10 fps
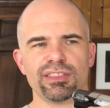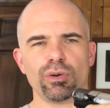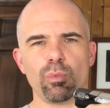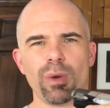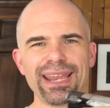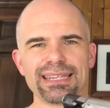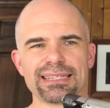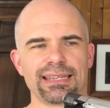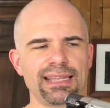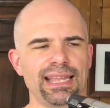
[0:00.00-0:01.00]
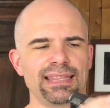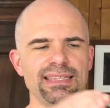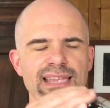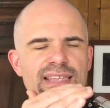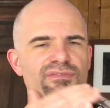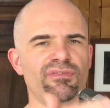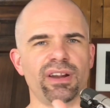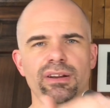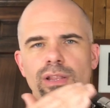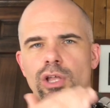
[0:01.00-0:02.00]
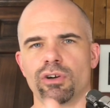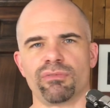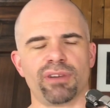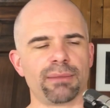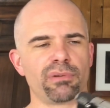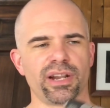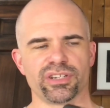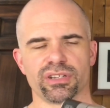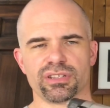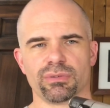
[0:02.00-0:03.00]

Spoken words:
the weight, and this has very low vibration,